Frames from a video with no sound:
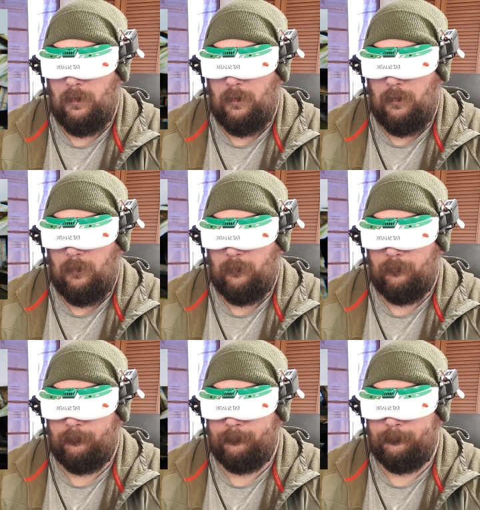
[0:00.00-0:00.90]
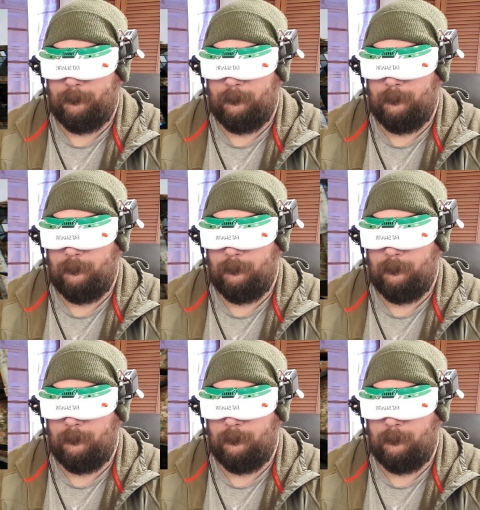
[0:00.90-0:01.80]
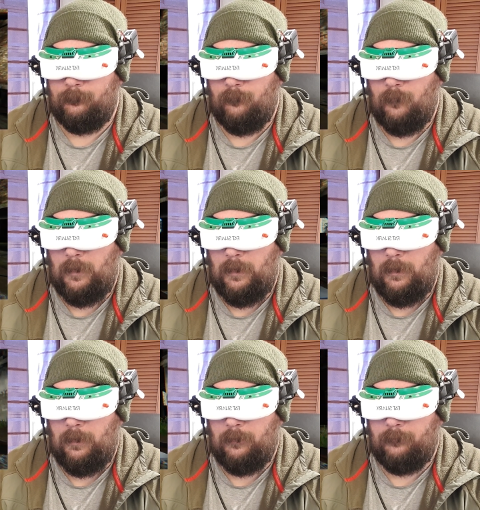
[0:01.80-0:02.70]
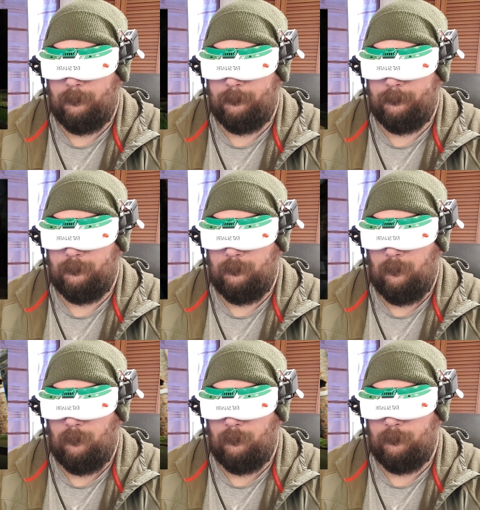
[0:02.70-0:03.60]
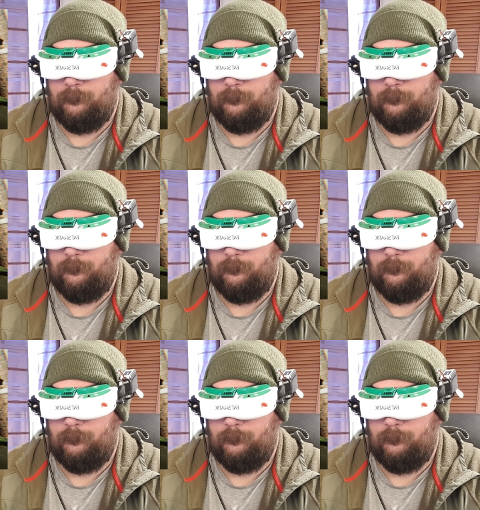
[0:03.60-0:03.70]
[no speech]